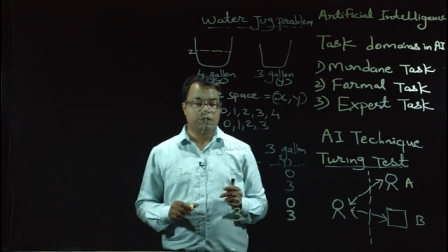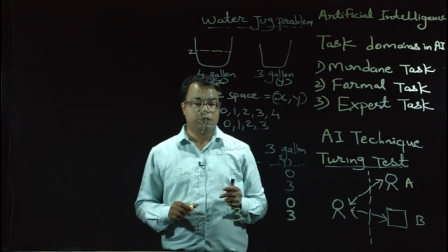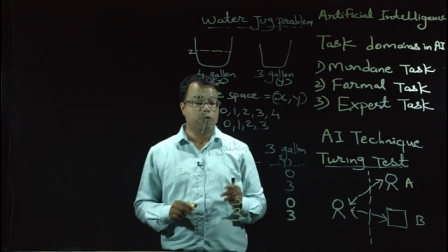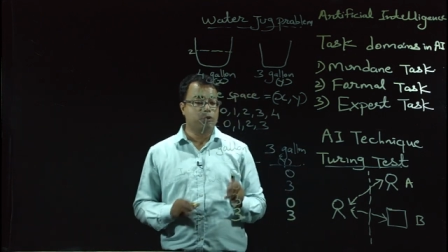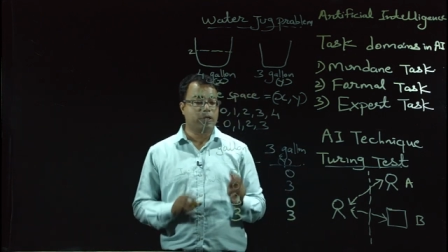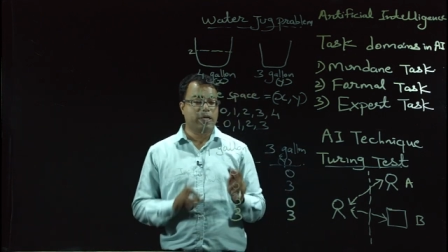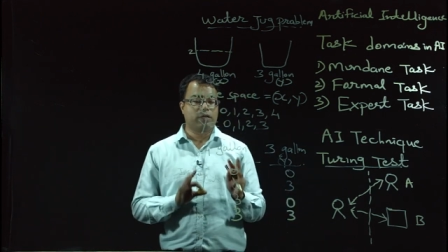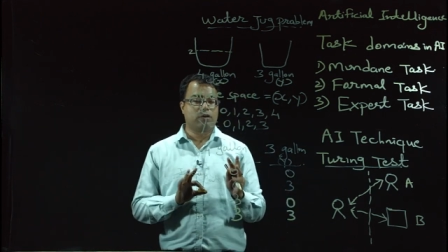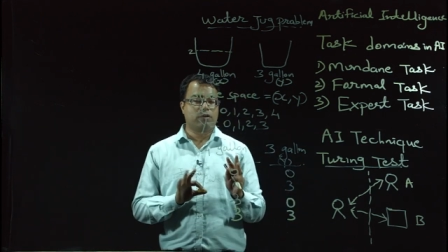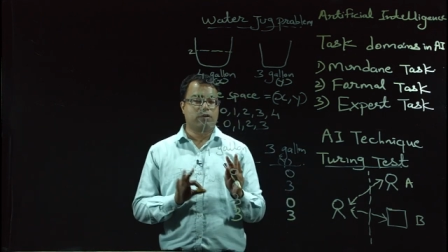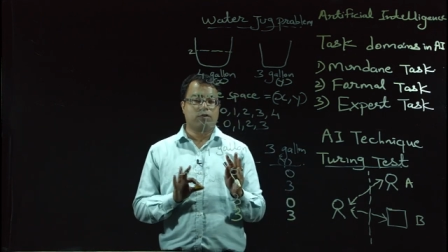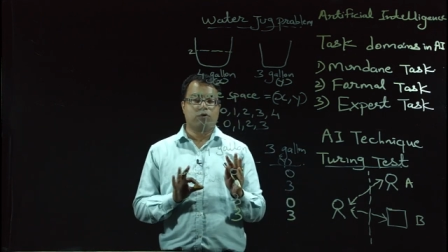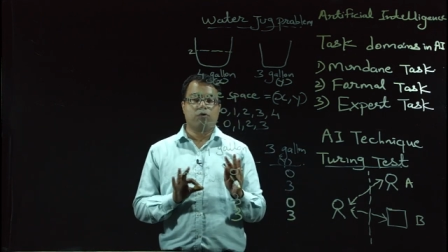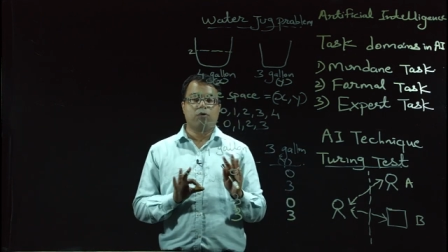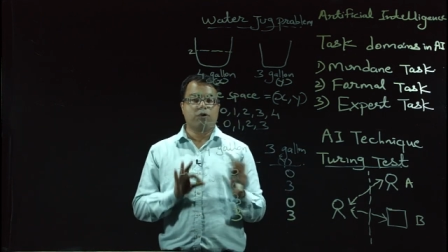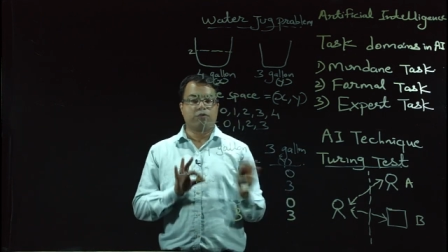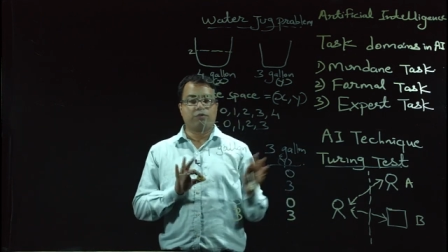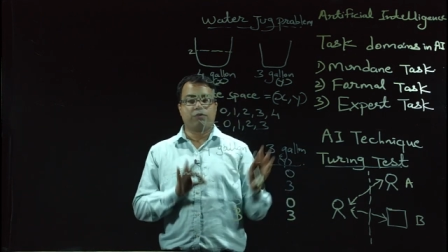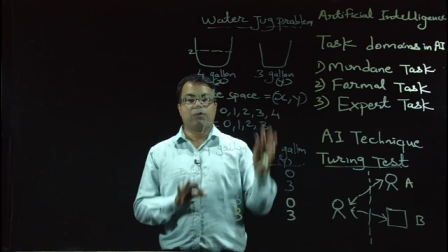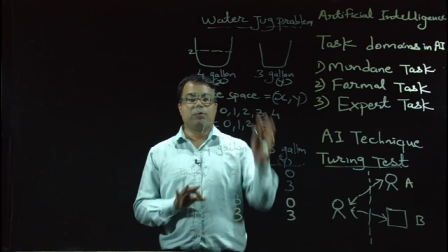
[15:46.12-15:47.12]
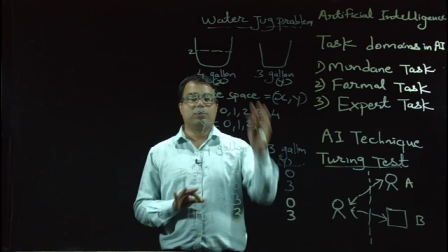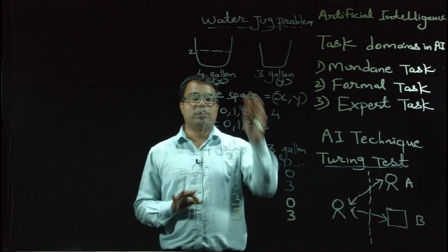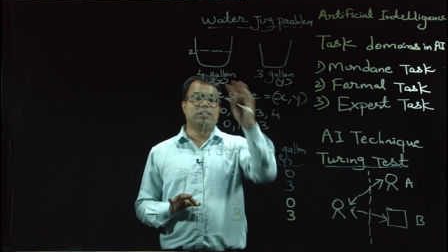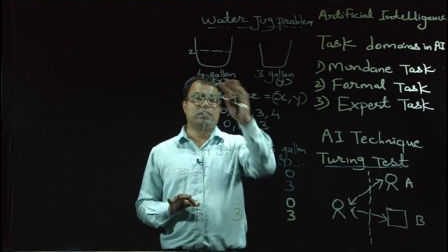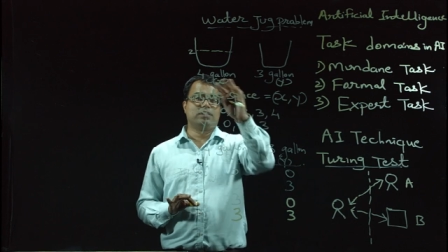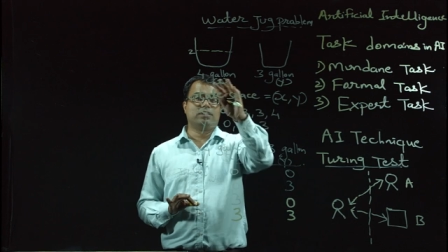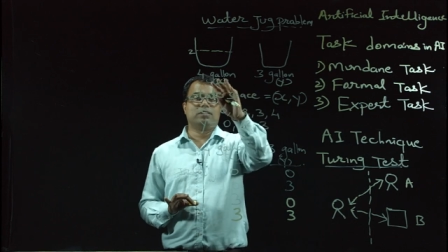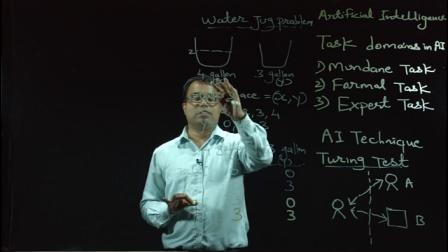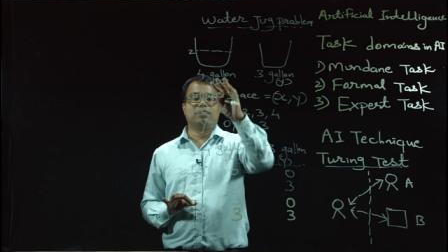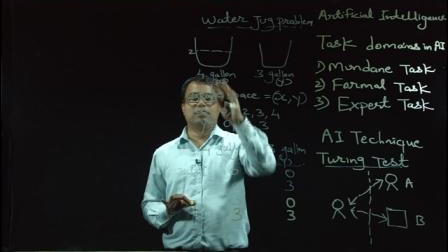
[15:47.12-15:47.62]
You cannot overflow
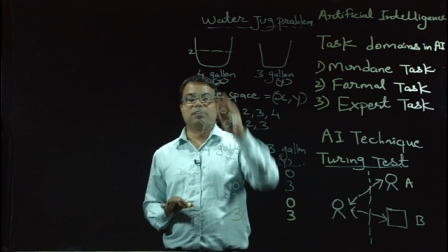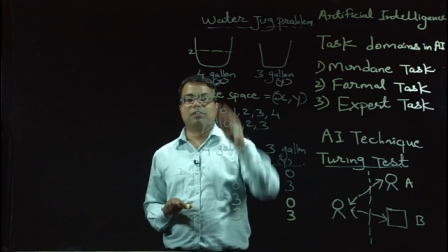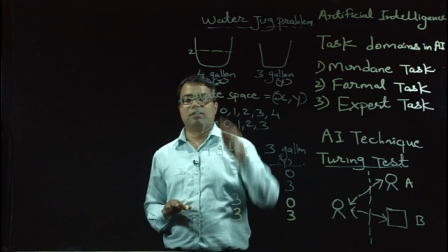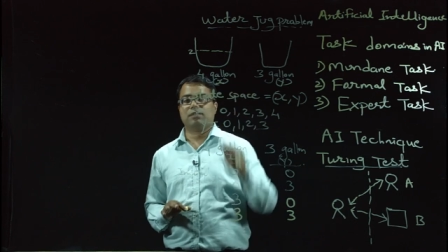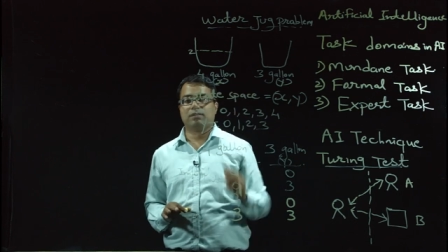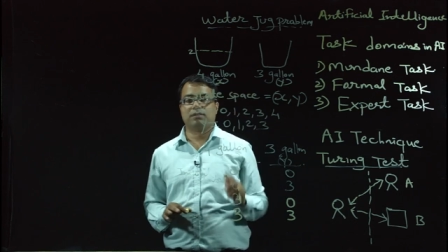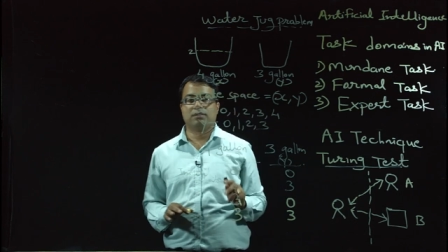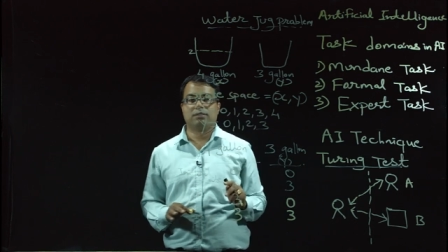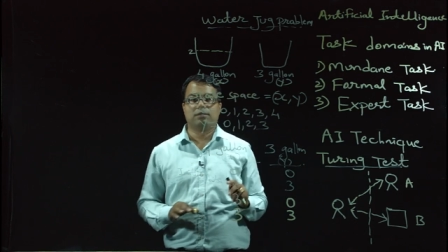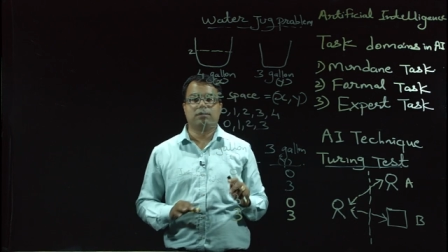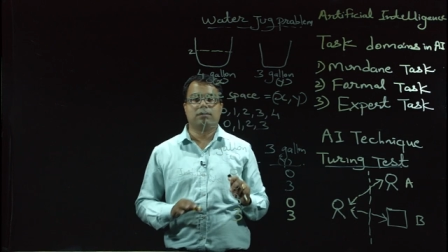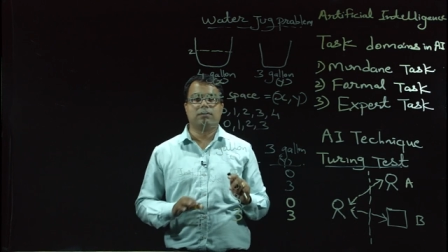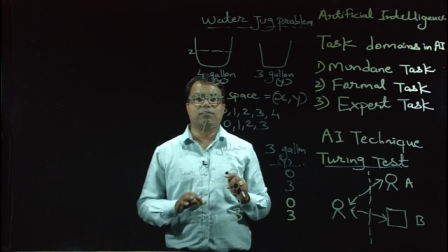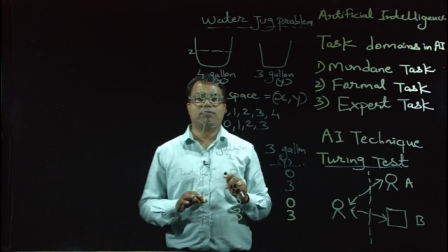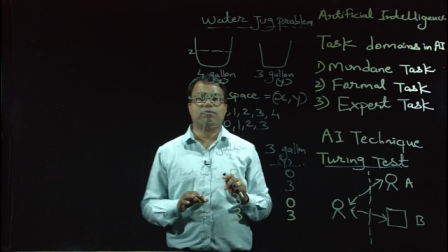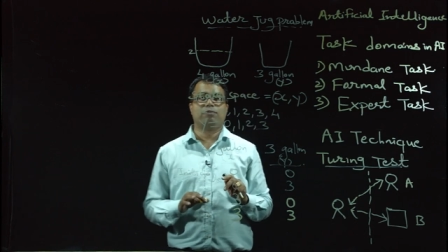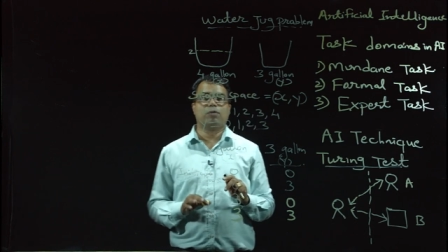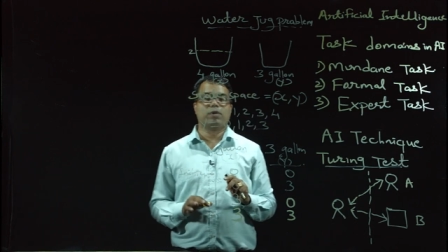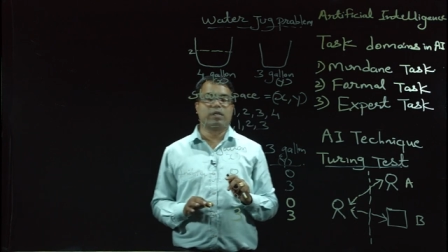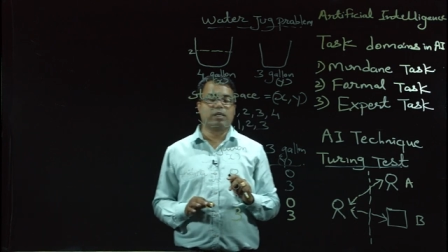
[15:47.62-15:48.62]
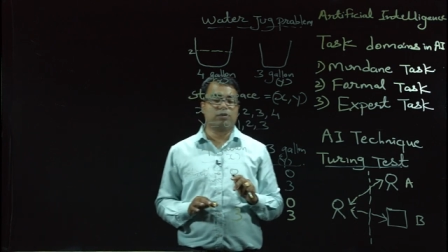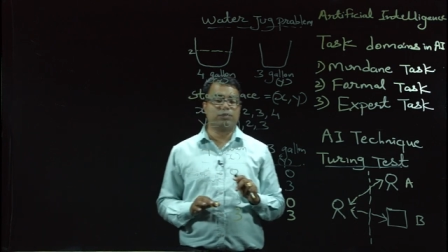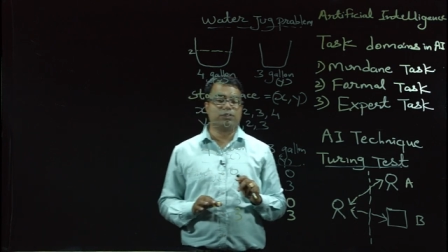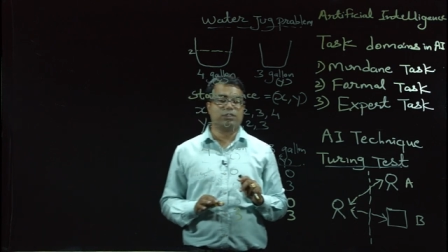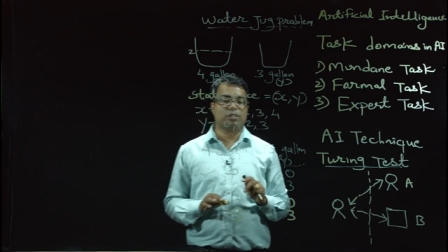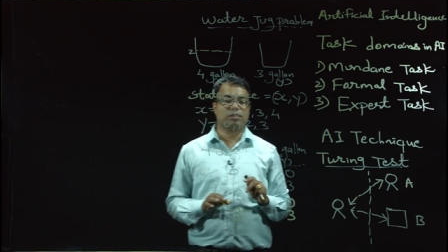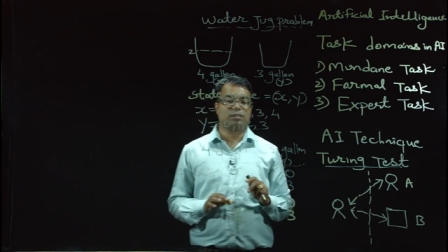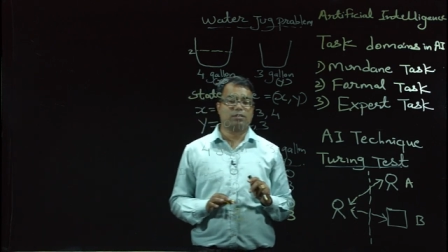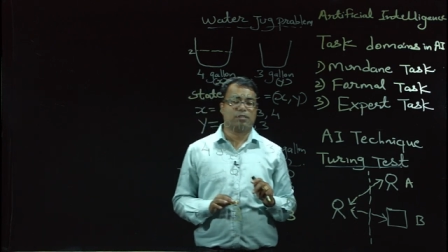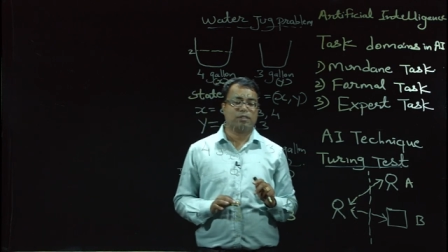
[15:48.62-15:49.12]
this 4 gallon
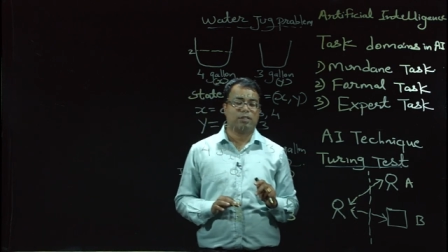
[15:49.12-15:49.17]
jug.